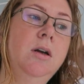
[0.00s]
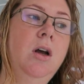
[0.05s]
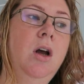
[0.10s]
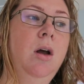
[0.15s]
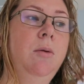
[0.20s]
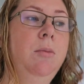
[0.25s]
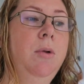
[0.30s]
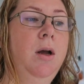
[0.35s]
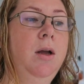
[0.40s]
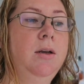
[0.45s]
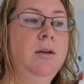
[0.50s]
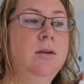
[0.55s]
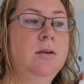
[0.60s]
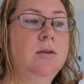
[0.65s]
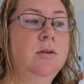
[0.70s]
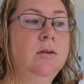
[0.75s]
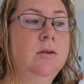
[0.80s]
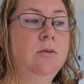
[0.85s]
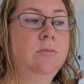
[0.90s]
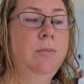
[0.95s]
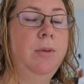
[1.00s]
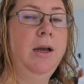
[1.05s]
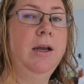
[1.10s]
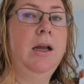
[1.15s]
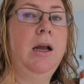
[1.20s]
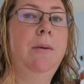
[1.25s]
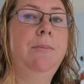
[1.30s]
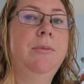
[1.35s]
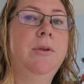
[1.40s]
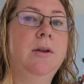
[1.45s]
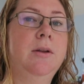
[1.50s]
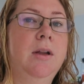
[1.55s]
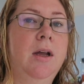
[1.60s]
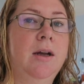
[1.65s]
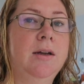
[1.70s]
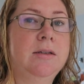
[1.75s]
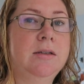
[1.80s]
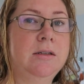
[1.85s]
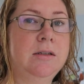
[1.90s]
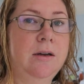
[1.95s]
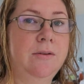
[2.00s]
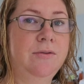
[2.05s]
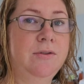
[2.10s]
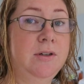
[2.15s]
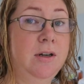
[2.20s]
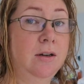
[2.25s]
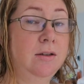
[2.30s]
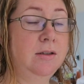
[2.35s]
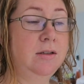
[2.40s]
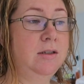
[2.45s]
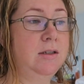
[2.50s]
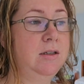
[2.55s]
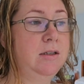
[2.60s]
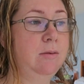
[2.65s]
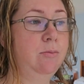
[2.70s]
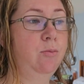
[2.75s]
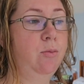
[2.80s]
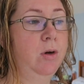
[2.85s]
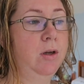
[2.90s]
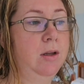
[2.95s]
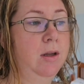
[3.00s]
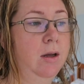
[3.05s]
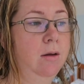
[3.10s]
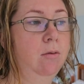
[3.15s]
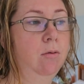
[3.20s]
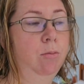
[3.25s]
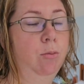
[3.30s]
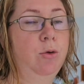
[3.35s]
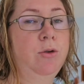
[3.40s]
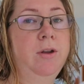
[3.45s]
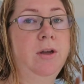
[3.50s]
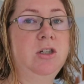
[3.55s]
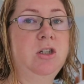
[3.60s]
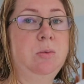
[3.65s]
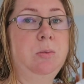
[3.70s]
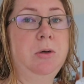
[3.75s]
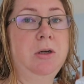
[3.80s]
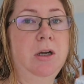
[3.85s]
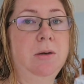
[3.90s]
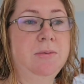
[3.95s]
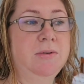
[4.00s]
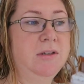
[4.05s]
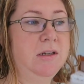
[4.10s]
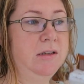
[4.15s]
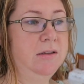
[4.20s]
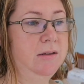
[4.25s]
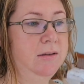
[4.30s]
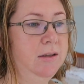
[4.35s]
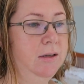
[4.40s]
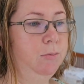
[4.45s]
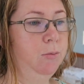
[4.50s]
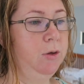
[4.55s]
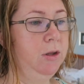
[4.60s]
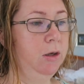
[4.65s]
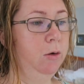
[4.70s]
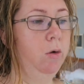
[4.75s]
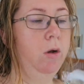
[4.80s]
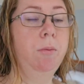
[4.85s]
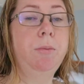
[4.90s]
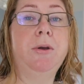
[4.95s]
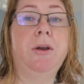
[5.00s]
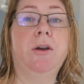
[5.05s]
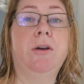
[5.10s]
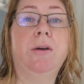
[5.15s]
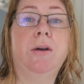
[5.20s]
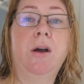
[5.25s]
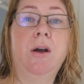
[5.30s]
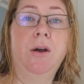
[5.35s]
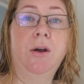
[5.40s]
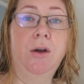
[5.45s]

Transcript: I might pack up the last stuff downstairs and bring that, or put that to bring upstairs, and then when they're up here,